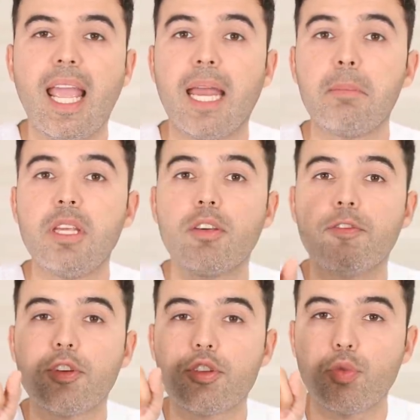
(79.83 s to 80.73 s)
and be the
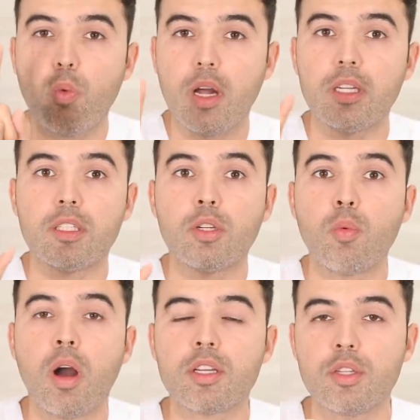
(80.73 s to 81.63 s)
first one to
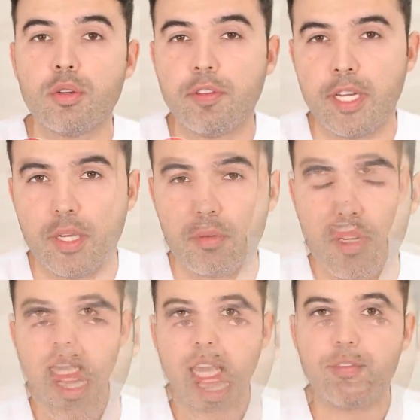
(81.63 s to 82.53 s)
watch a new video.
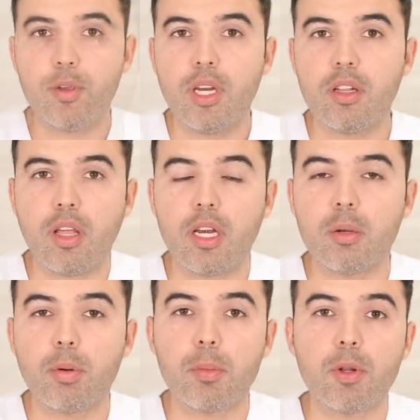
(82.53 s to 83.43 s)
If you need a line
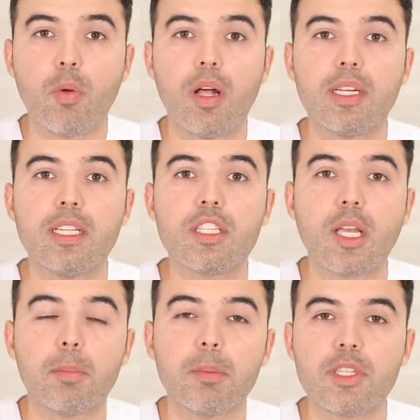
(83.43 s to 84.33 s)
of appointment of quality
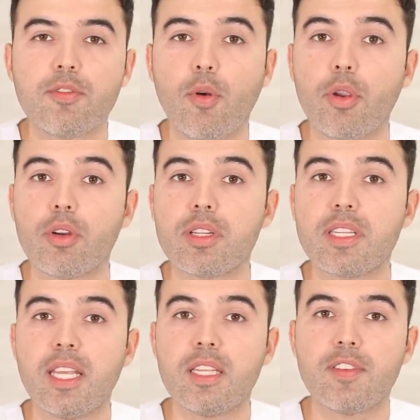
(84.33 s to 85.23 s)
supplements for your
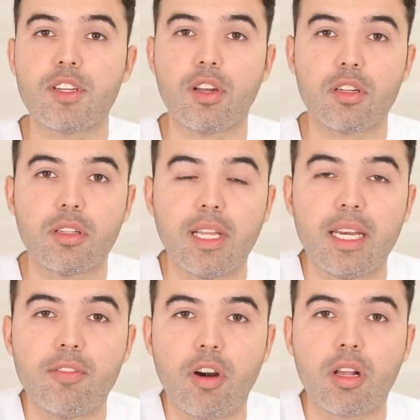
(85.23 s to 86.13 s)
disease, visit
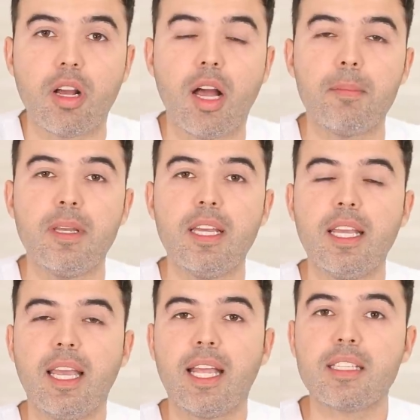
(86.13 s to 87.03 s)
drlandivar.com
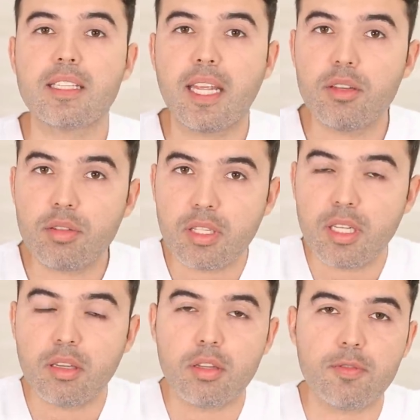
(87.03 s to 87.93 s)
and stay till the
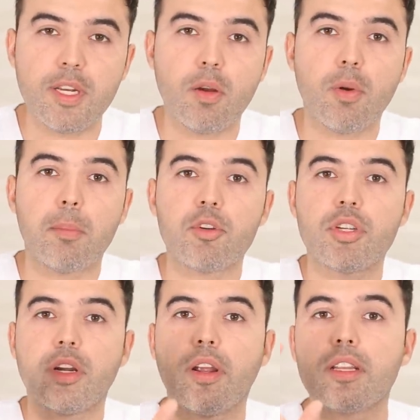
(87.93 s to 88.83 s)
end of this video where I'm going to
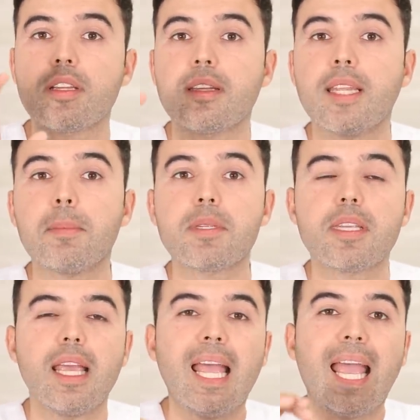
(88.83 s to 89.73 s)
share extra
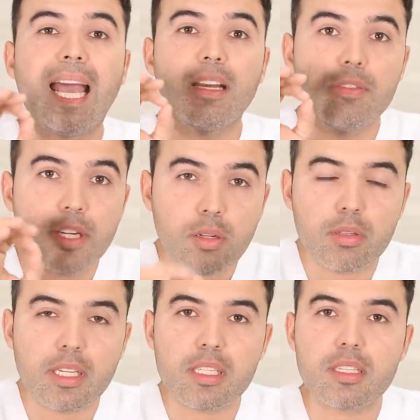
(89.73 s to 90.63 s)
tips and video
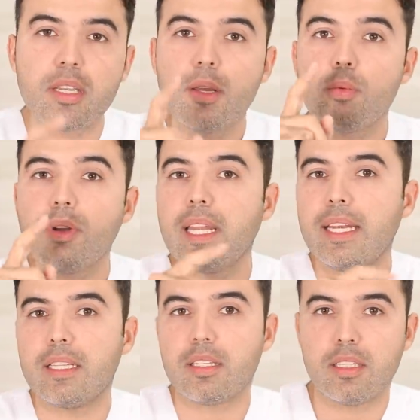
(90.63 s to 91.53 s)
links
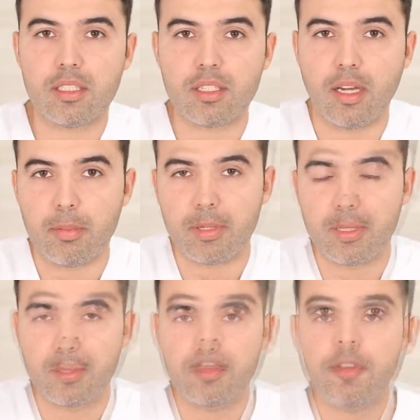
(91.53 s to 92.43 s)
related to this
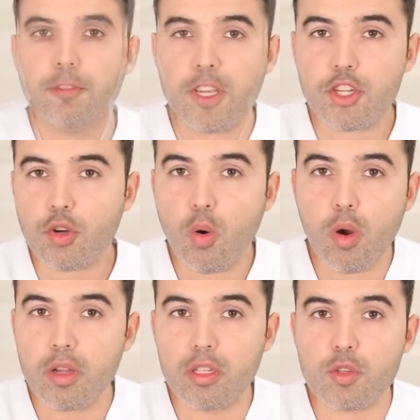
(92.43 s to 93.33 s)
topic. Fish
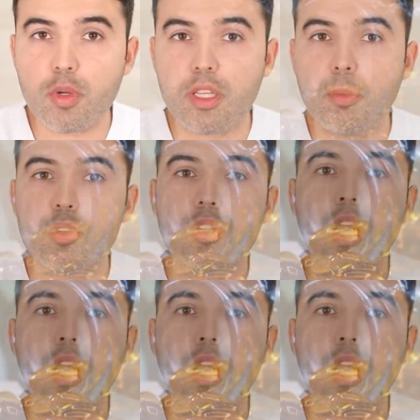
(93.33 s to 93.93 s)
oil is one of the most